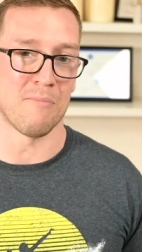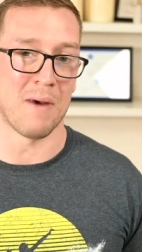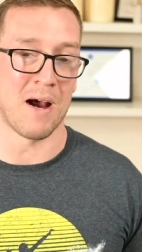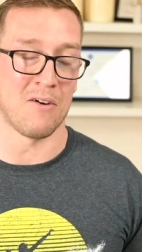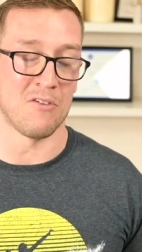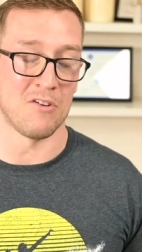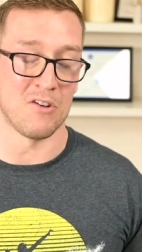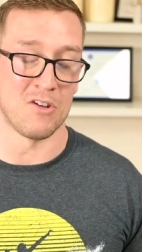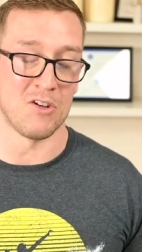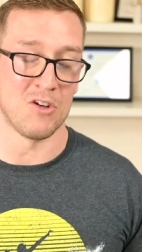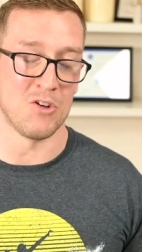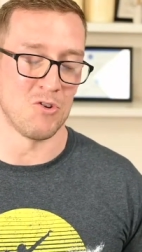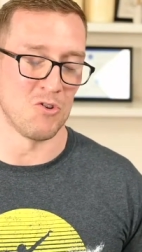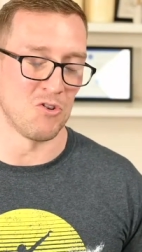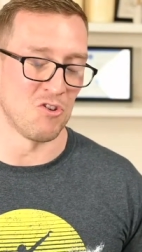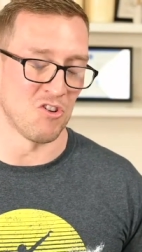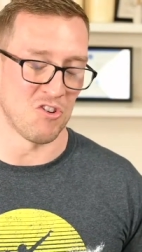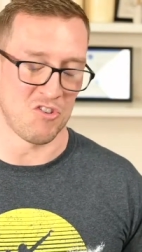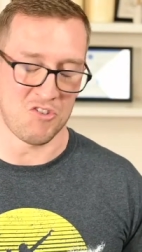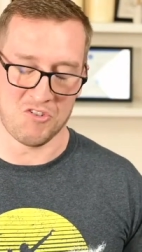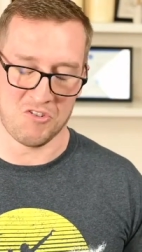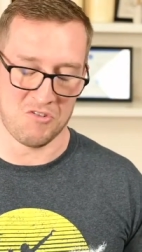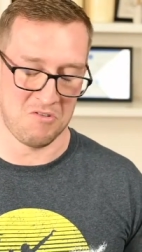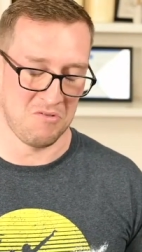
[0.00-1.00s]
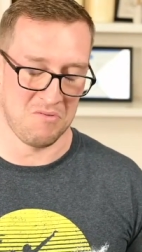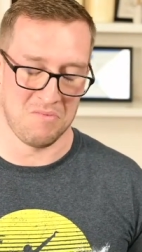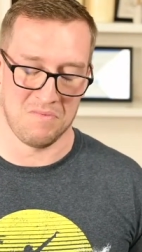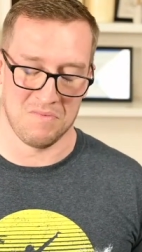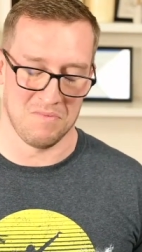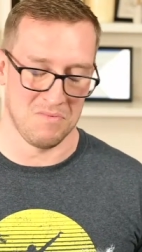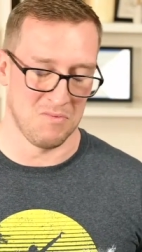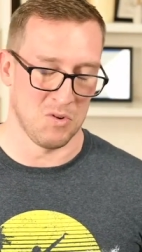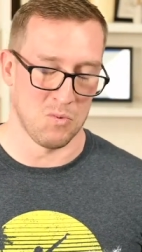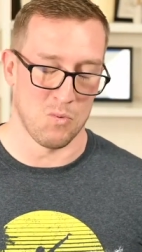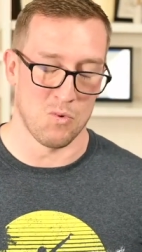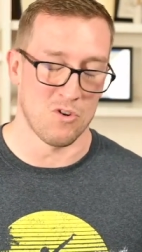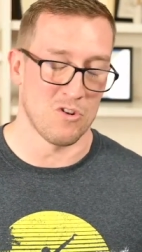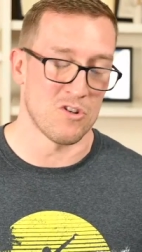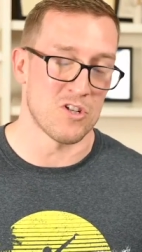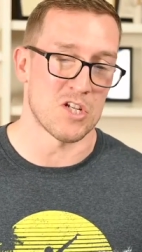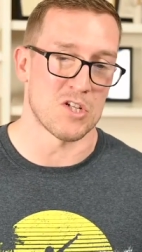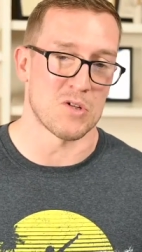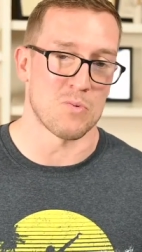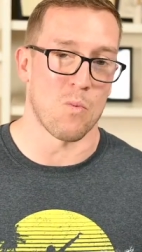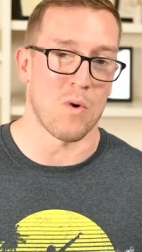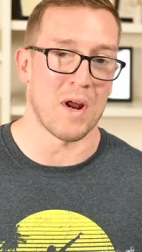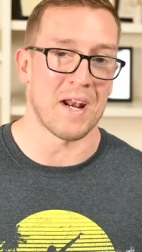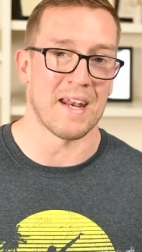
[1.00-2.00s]
Mountain Dew just
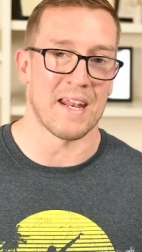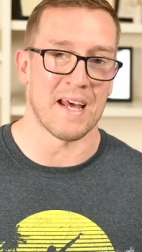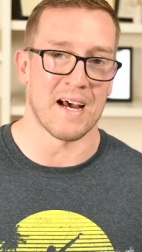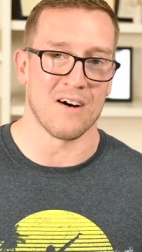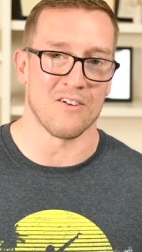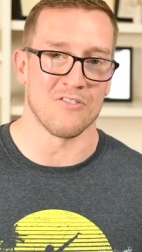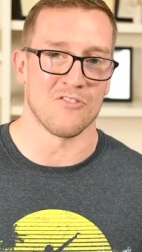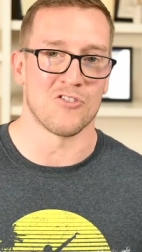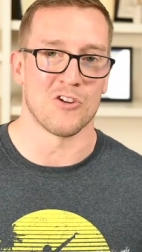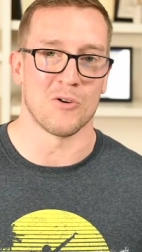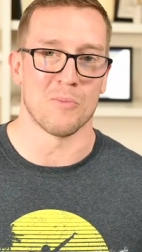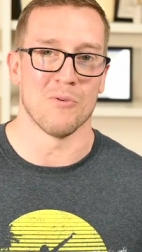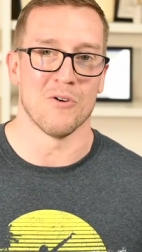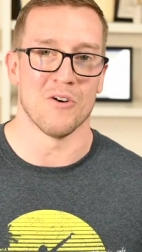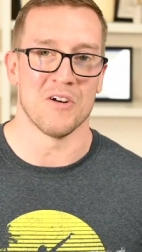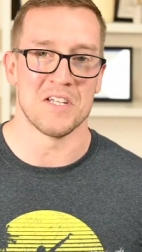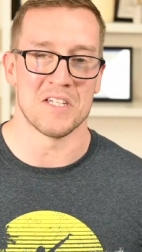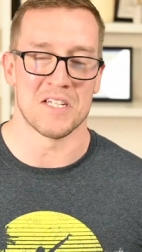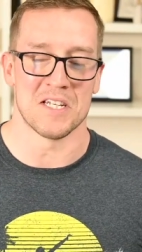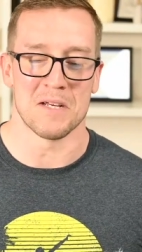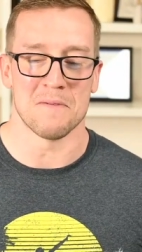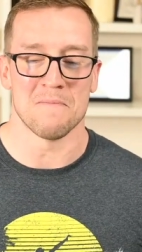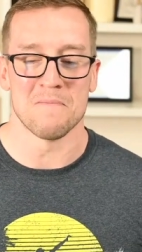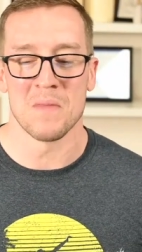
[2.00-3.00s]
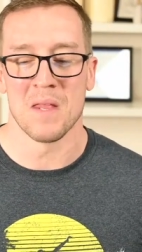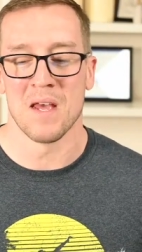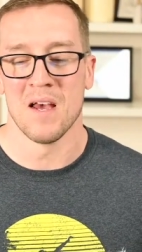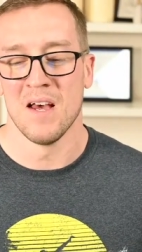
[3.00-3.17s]
just went down super easy.